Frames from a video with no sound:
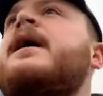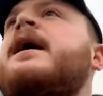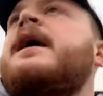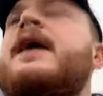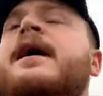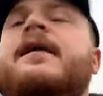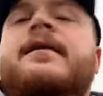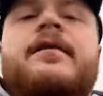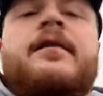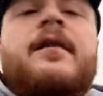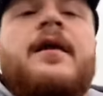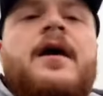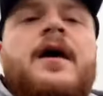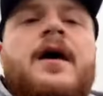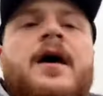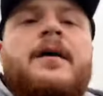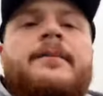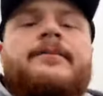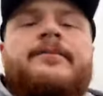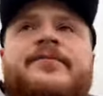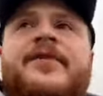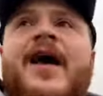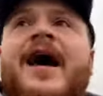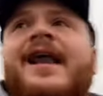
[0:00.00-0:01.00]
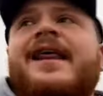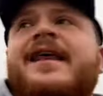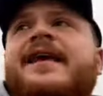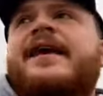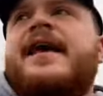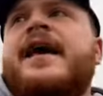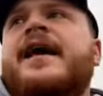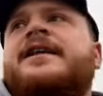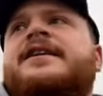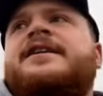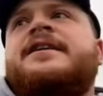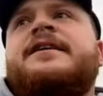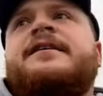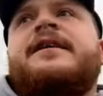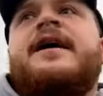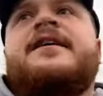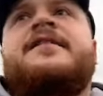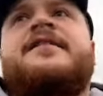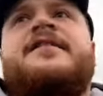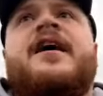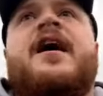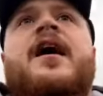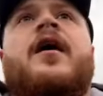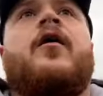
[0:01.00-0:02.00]
In the deli kitchen they
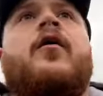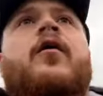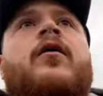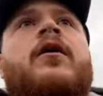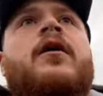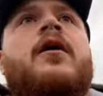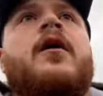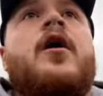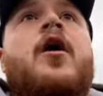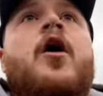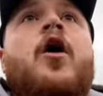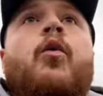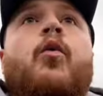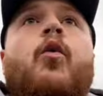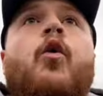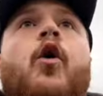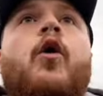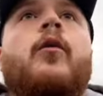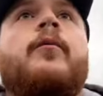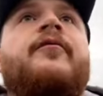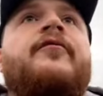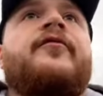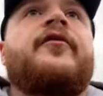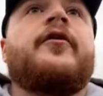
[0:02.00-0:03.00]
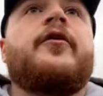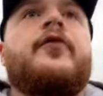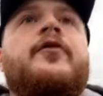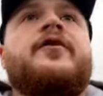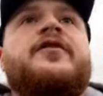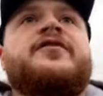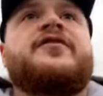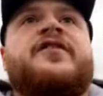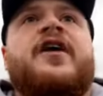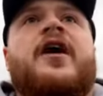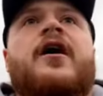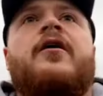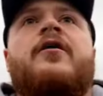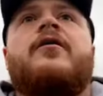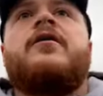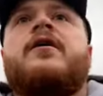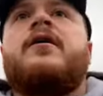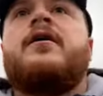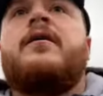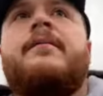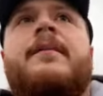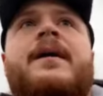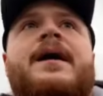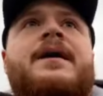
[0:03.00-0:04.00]
sell warm food, so
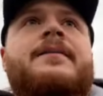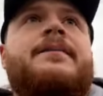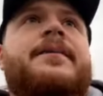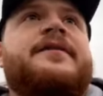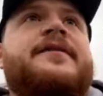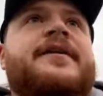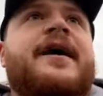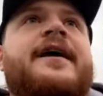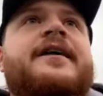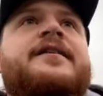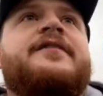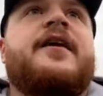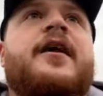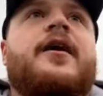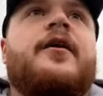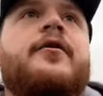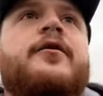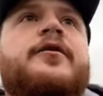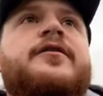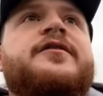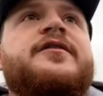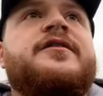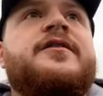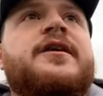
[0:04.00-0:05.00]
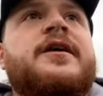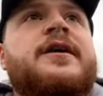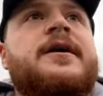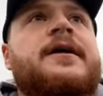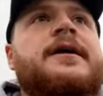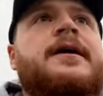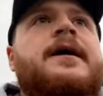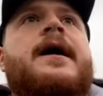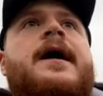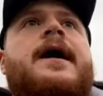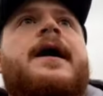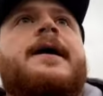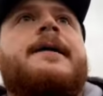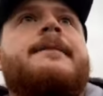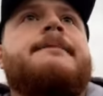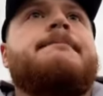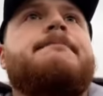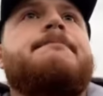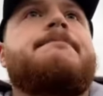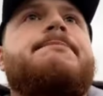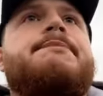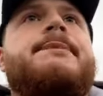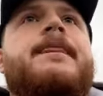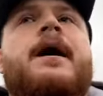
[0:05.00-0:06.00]
meat, potatoes, and
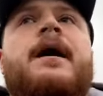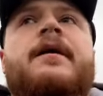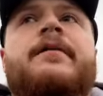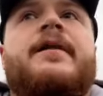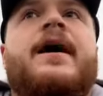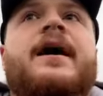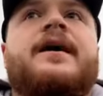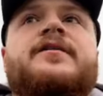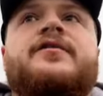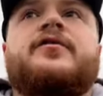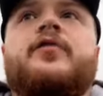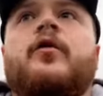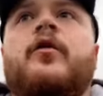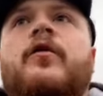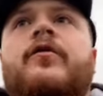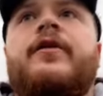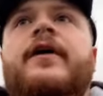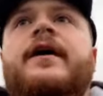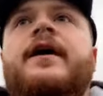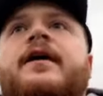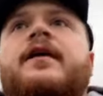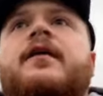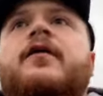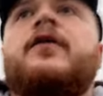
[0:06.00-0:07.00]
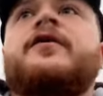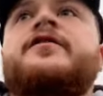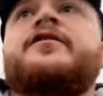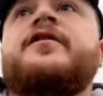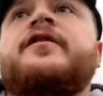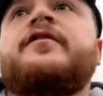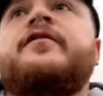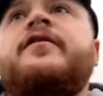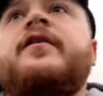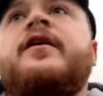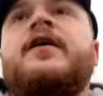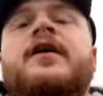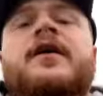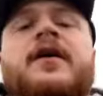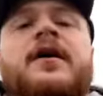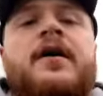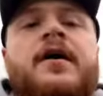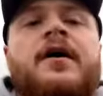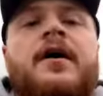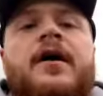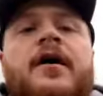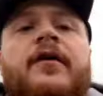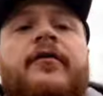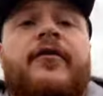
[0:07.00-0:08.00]
that sort of thing. Lots of
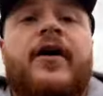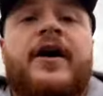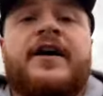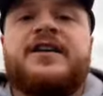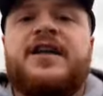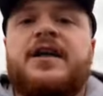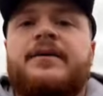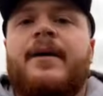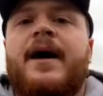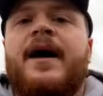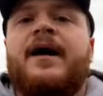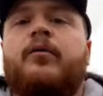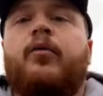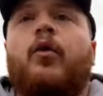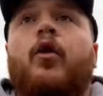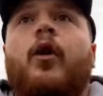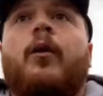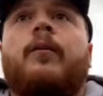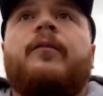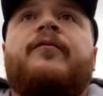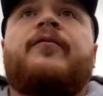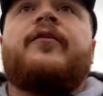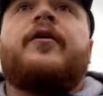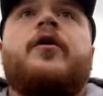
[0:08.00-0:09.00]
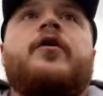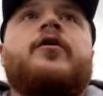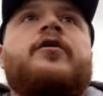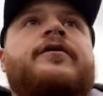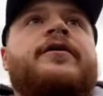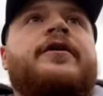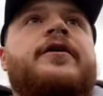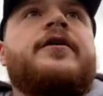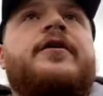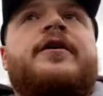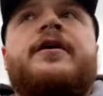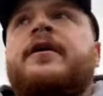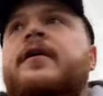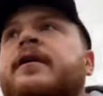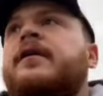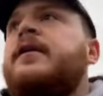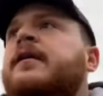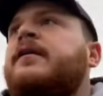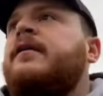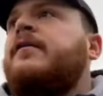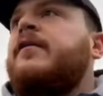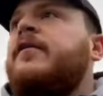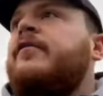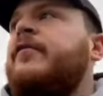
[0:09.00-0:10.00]
freshly made warm food that if
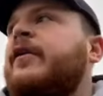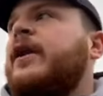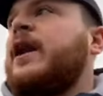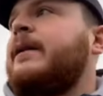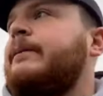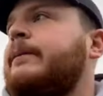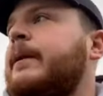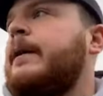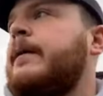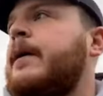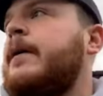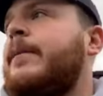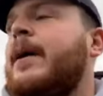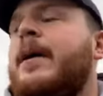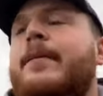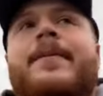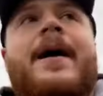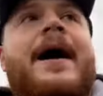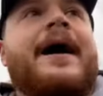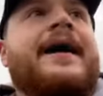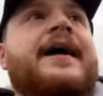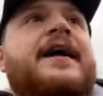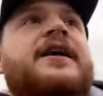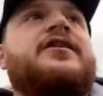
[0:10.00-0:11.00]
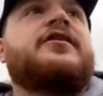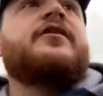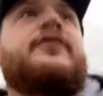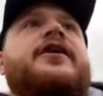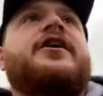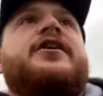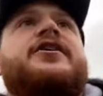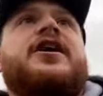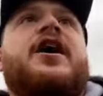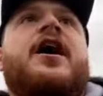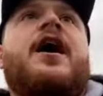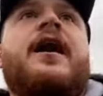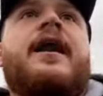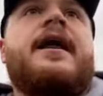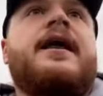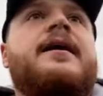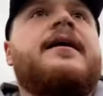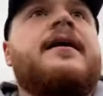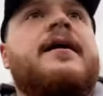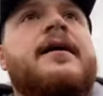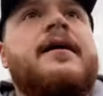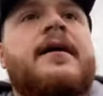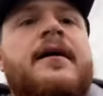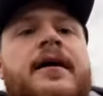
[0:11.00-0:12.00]
you're feeling a bit peckish on your journey,
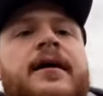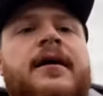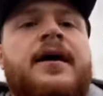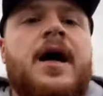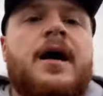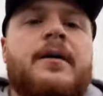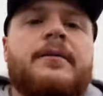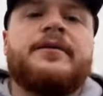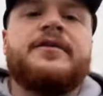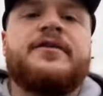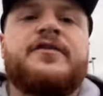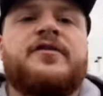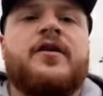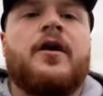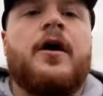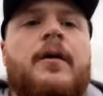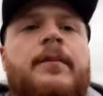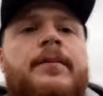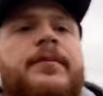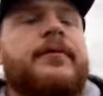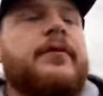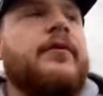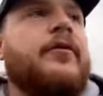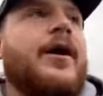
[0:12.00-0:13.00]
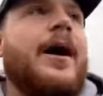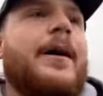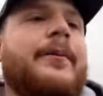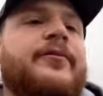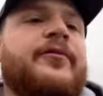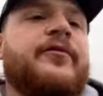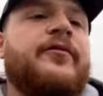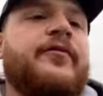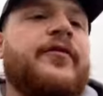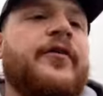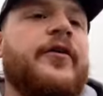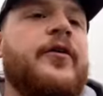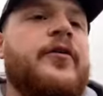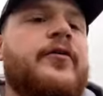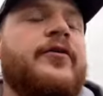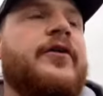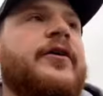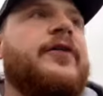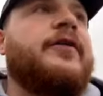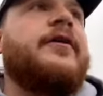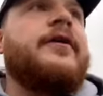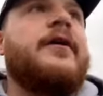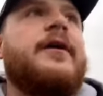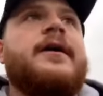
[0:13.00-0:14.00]
come and stop, grab some food
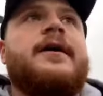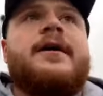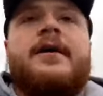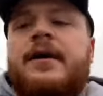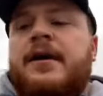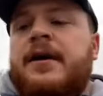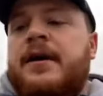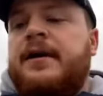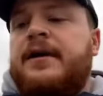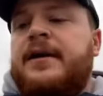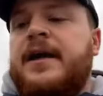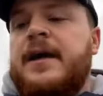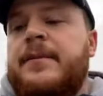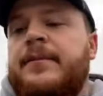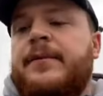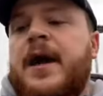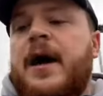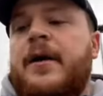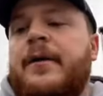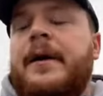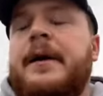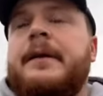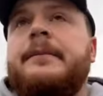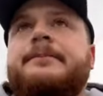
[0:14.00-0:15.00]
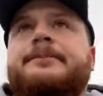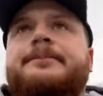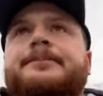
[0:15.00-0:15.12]
and keep going.